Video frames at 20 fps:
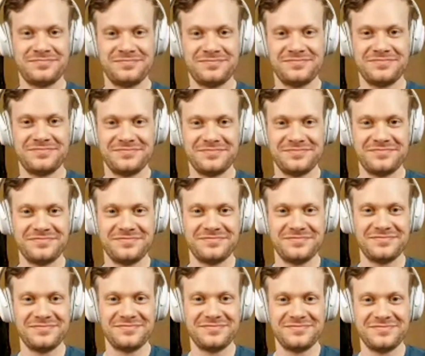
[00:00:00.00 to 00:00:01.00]

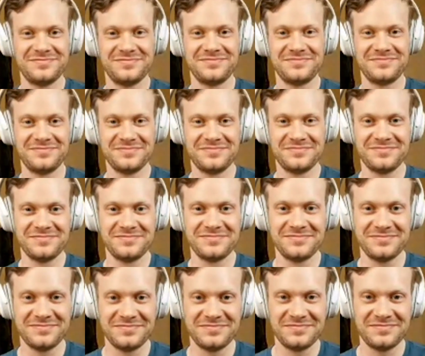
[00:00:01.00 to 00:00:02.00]

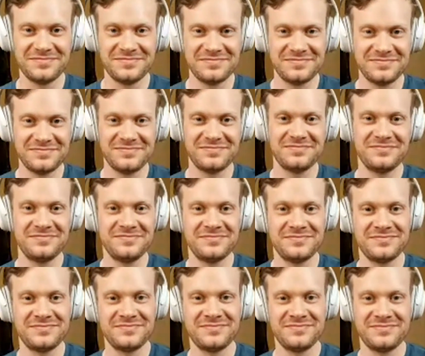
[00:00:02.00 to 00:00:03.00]

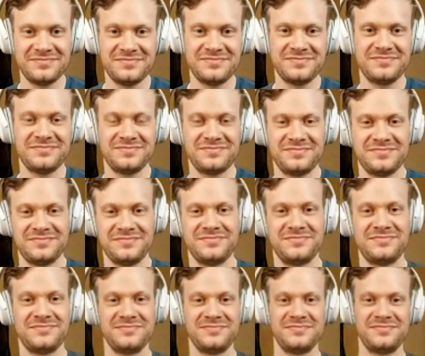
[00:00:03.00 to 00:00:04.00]

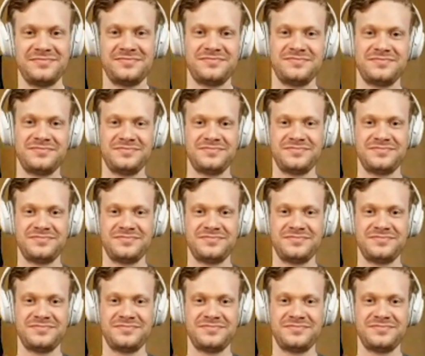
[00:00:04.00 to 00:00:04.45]
No words are spoken by the person on screen.